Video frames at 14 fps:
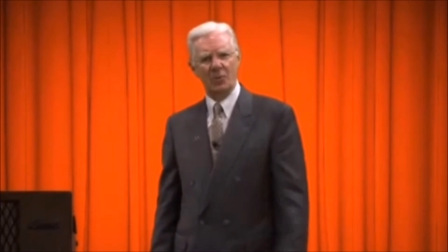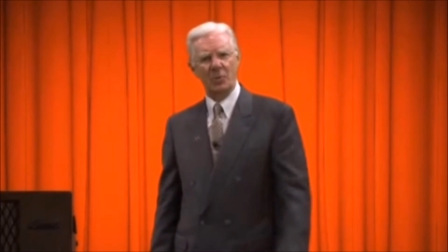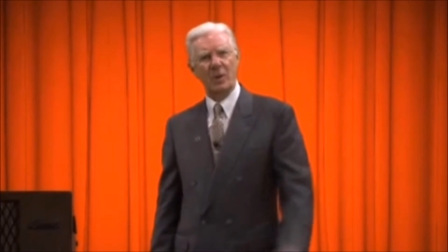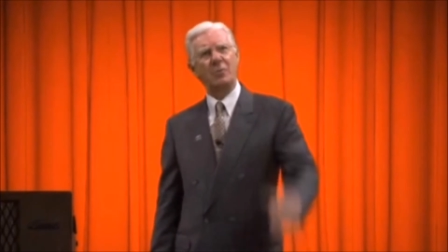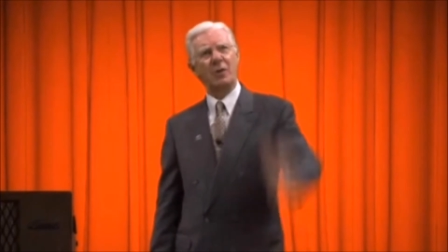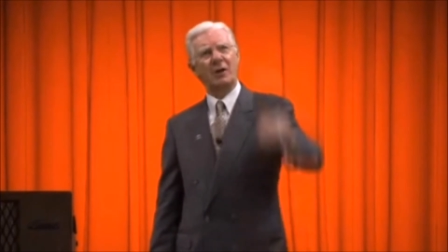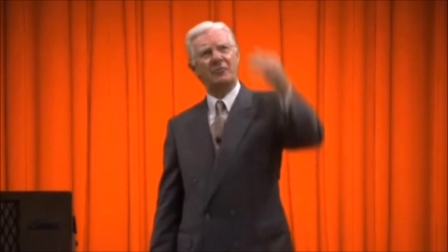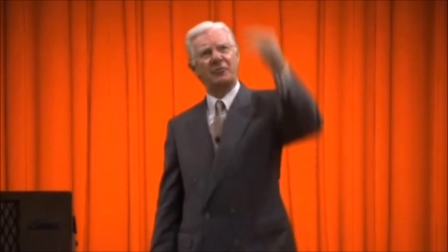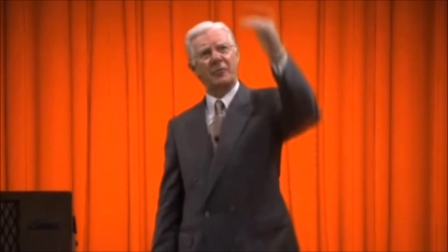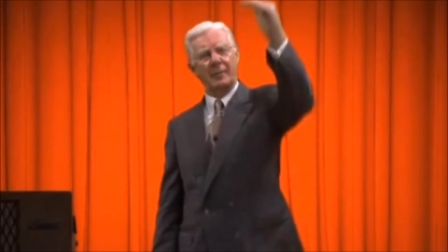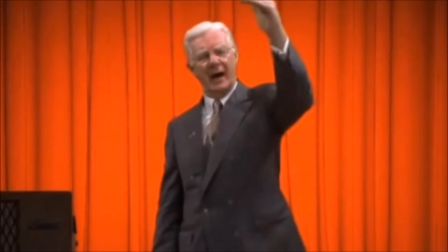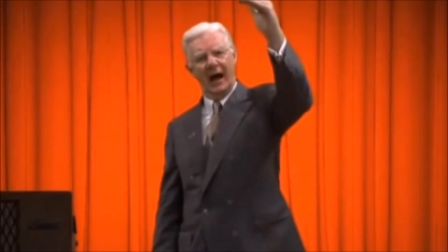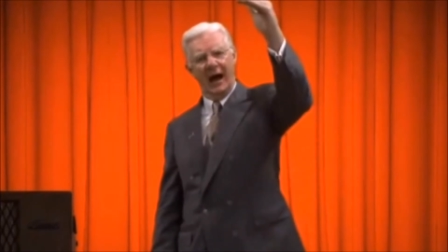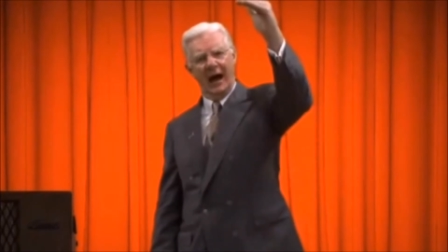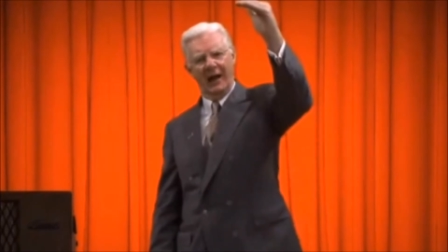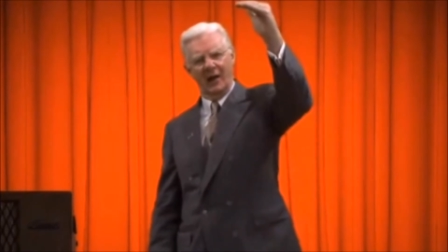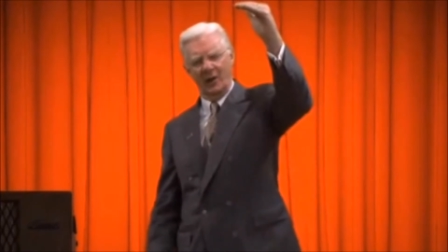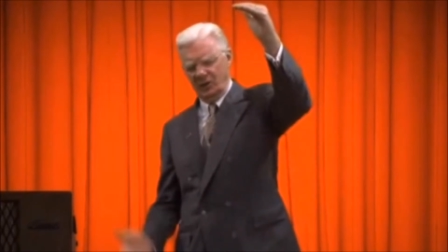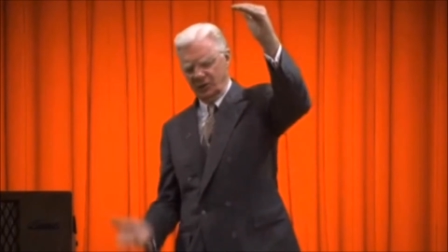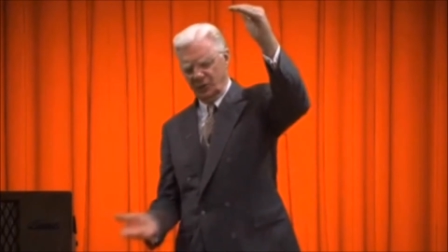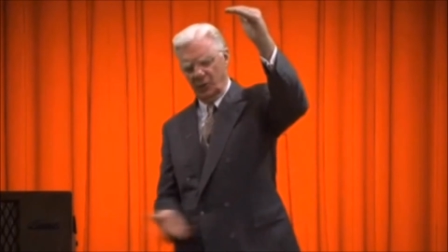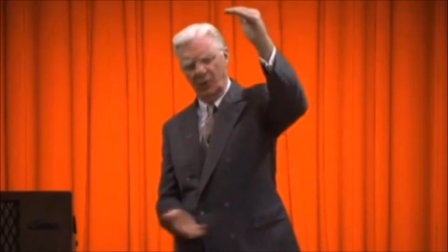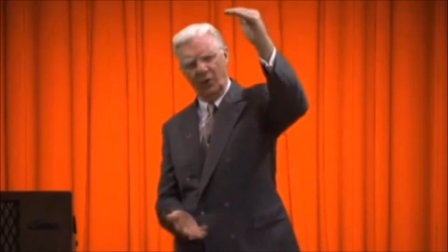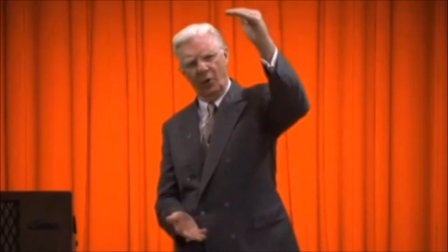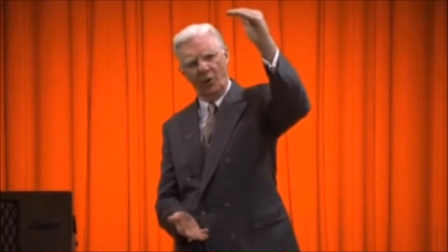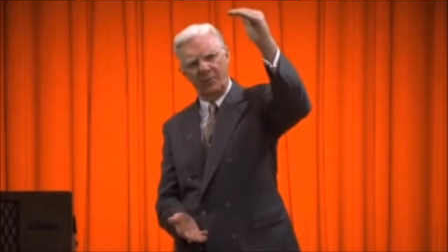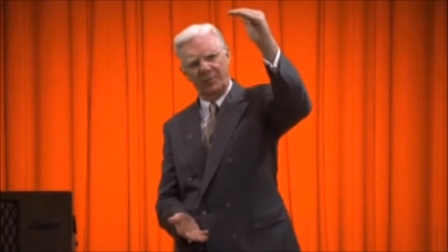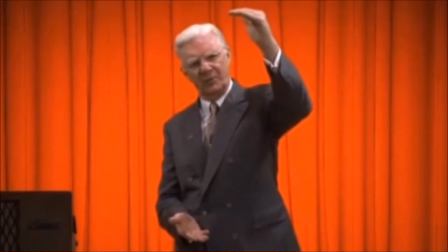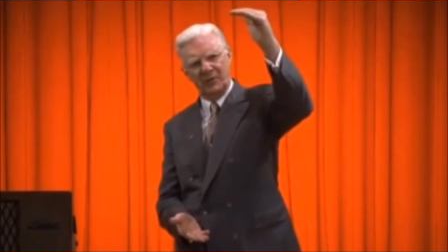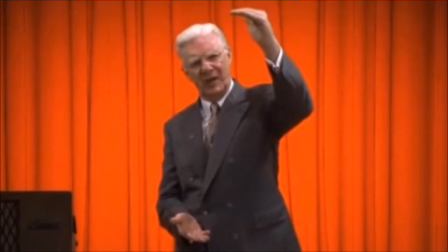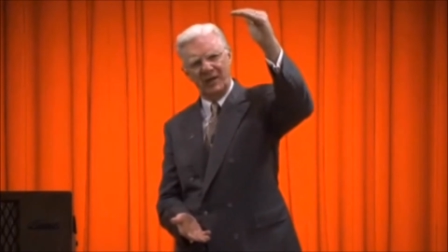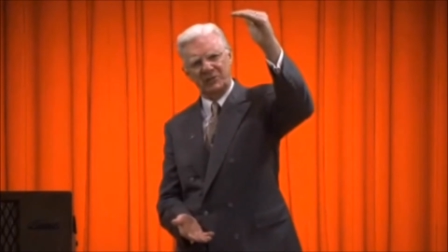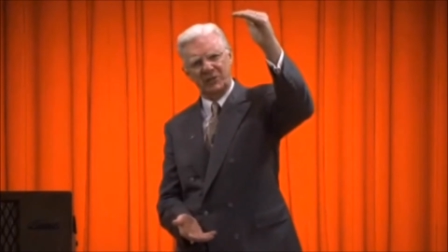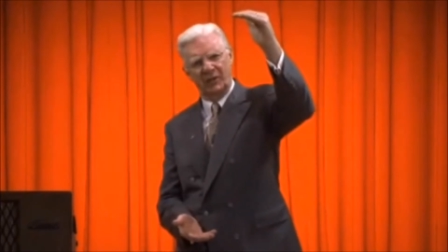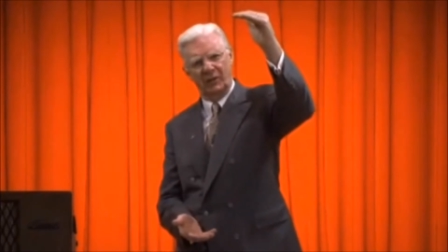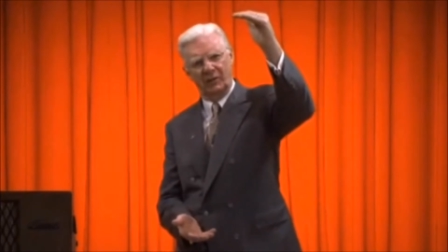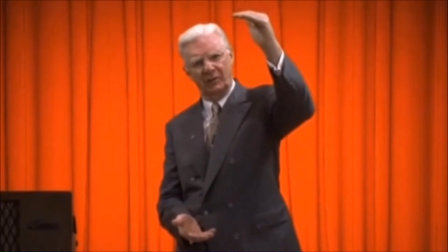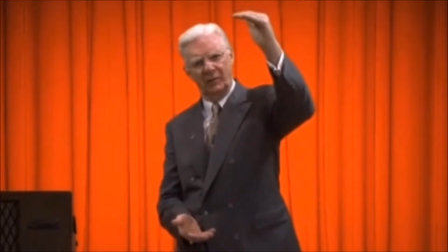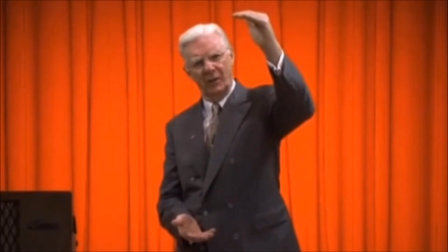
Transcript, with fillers: We work from a higher to a lower potential.